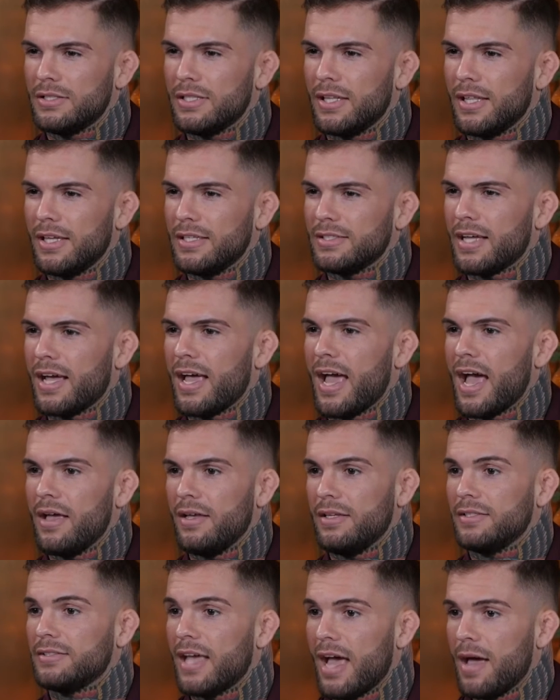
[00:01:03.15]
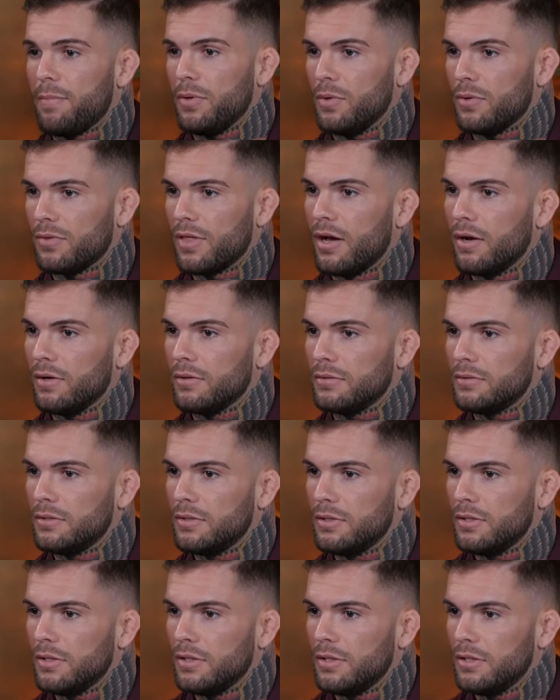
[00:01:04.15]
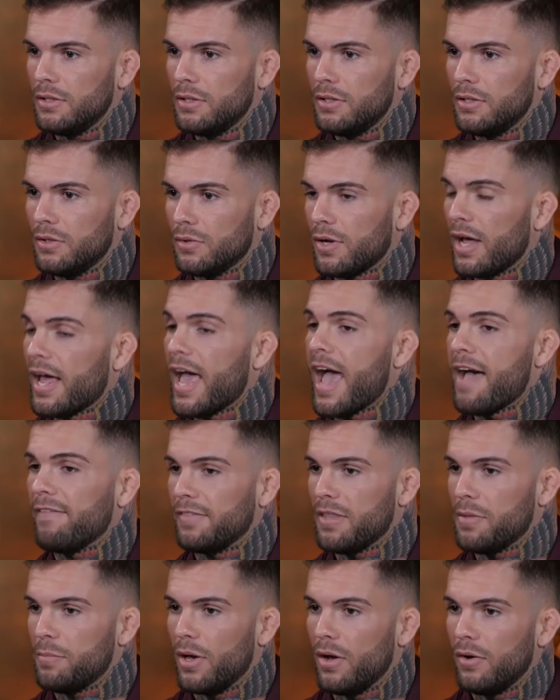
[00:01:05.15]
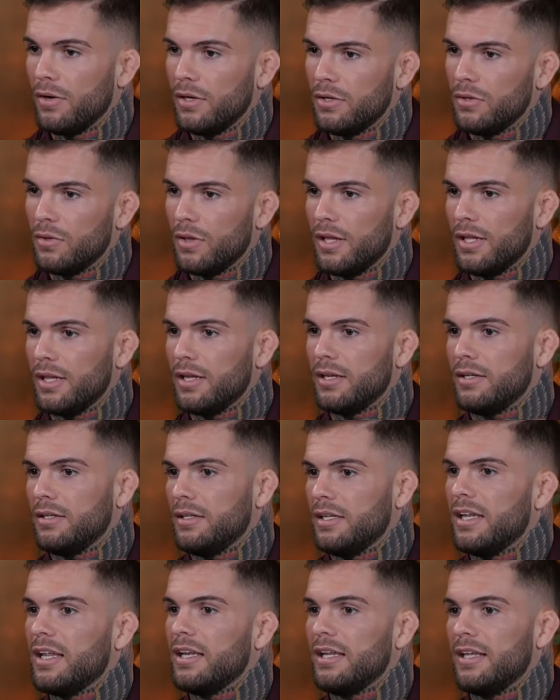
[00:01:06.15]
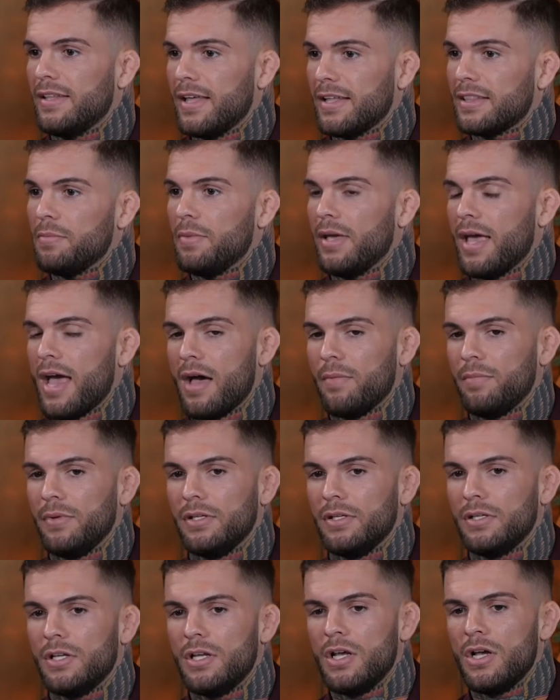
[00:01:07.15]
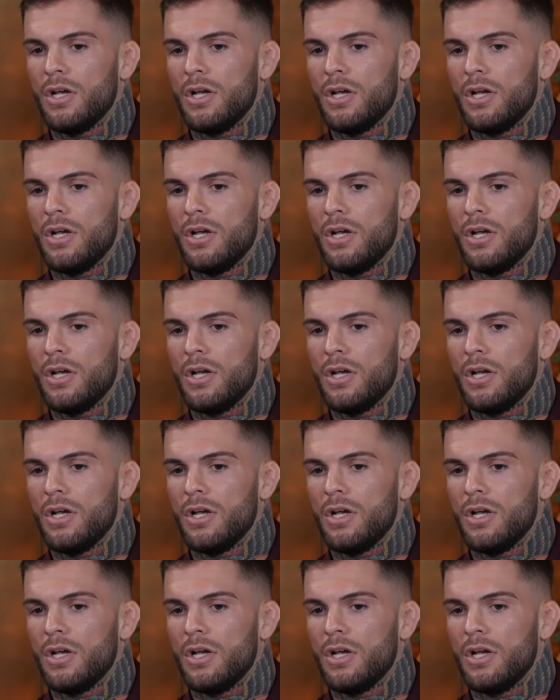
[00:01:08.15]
said that he's happy without not having the belt. He knew that he didn't need that to be happy.